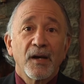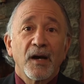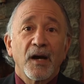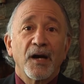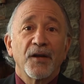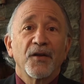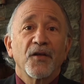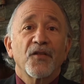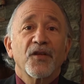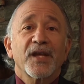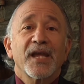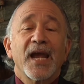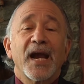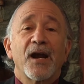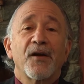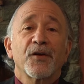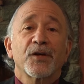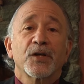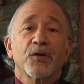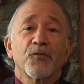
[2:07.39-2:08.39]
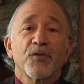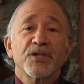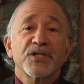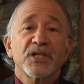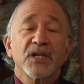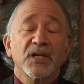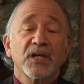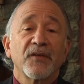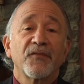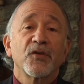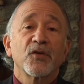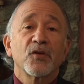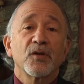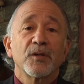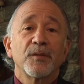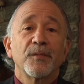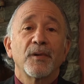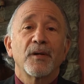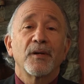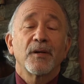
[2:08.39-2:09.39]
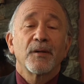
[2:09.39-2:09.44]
Another characteristic of a good